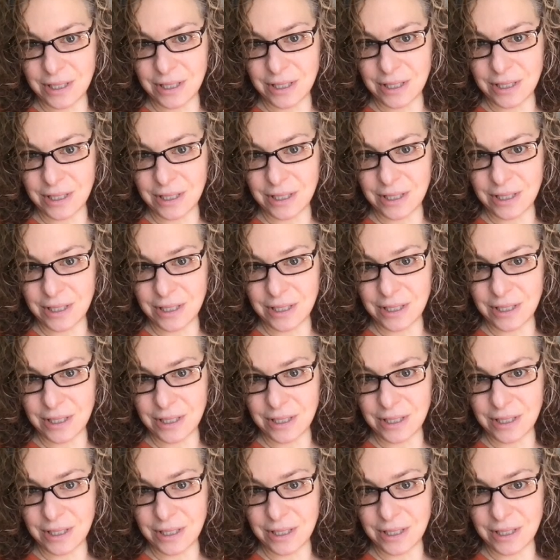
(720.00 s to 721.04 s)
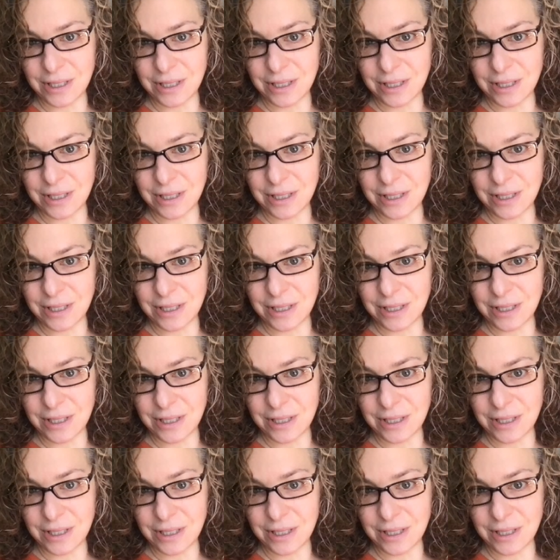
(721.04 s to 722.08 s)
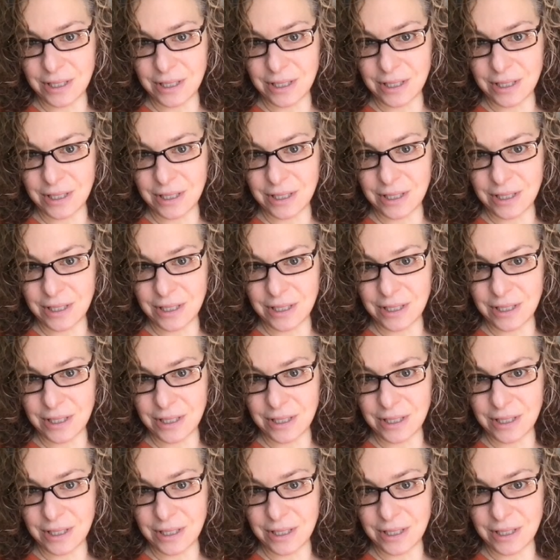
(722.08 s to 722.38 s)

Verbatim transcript: is. You know, be open about it,